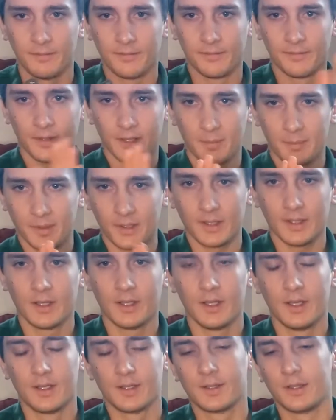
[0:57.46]
flip it
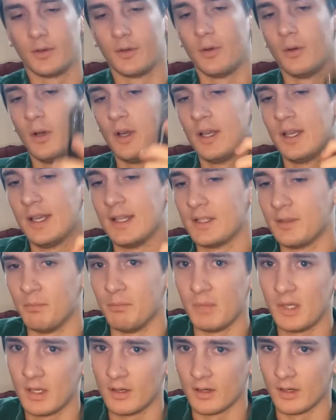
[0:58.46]
so it's
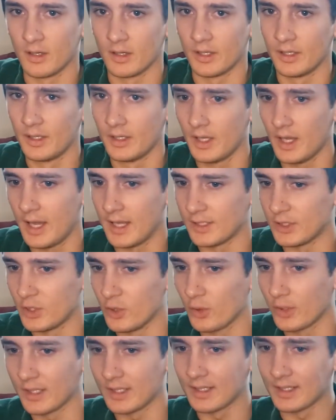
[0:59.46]
mirrored, and you
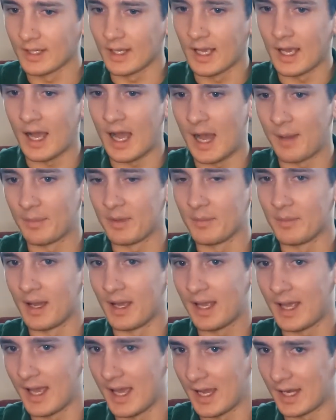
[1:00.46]
can copy my
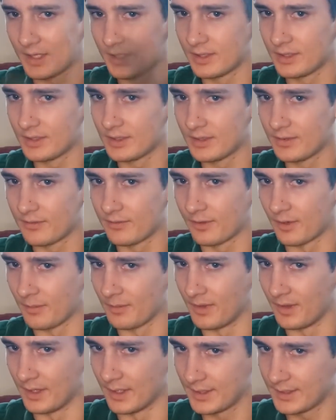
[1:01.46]
actions from
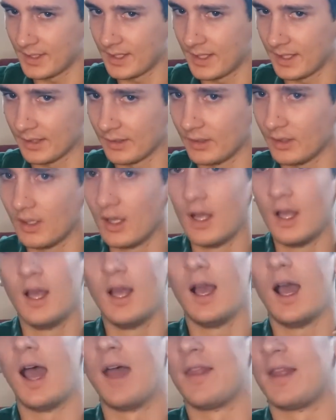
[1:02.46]
this angle,
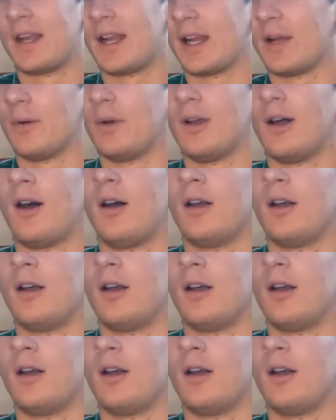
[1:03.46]
and then I will